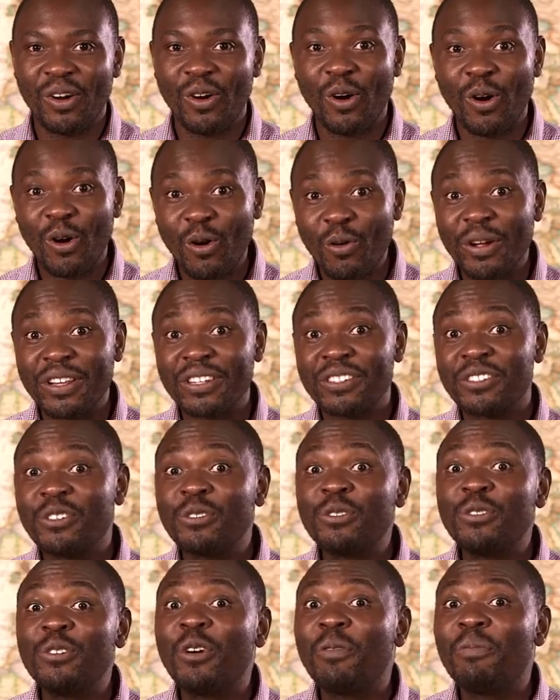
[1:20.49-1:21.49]
Always
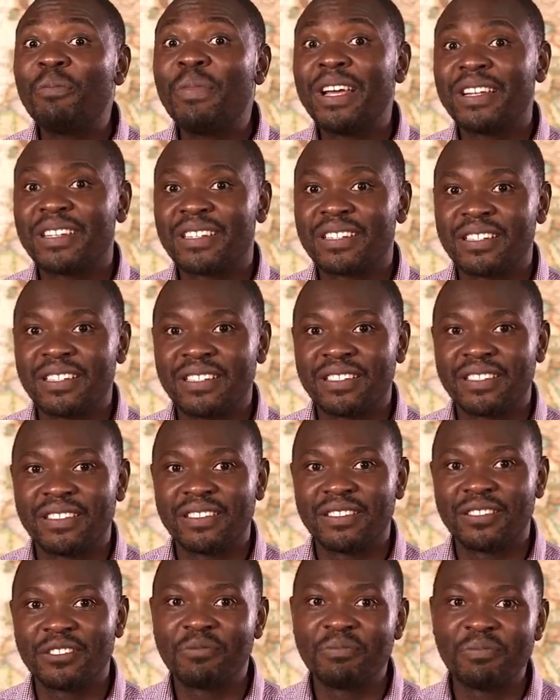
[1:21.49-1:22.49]
do your best
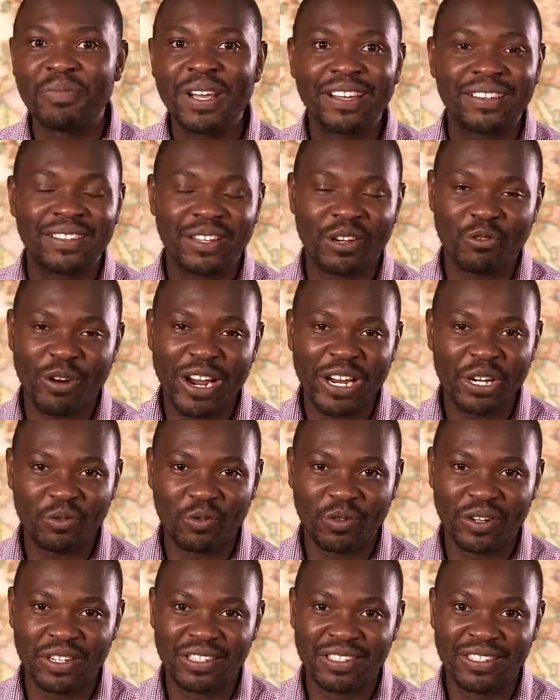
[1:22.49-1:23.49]
to make the right
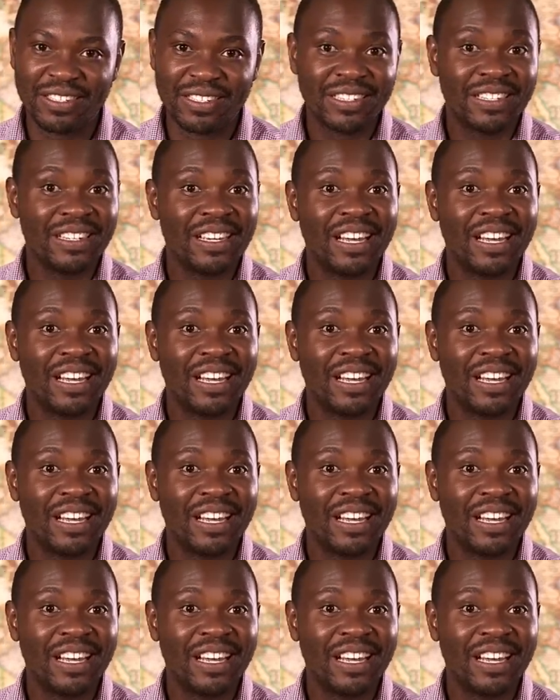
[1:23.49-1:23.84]
ones,